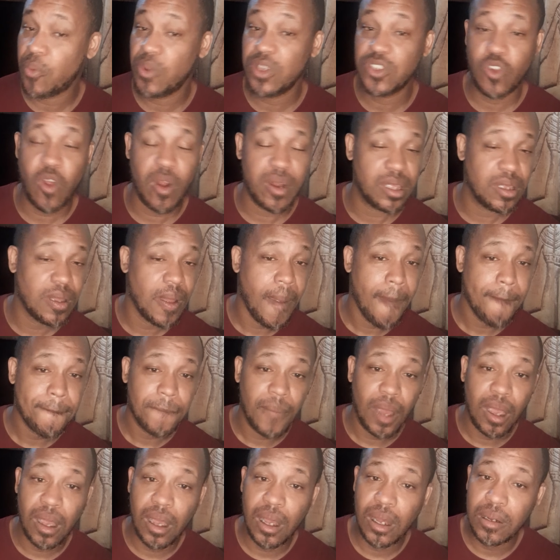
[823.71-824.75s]
We started
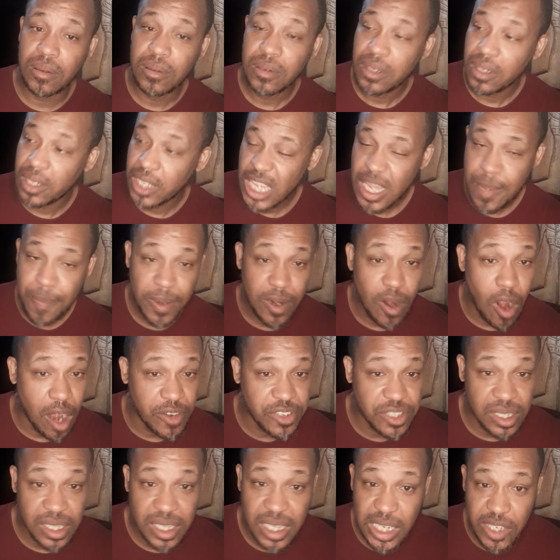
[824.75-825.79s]
uh, keeping our
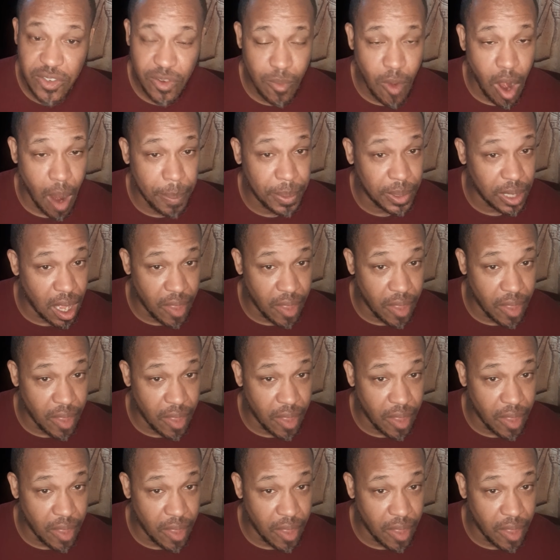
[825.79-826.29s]
seeds from our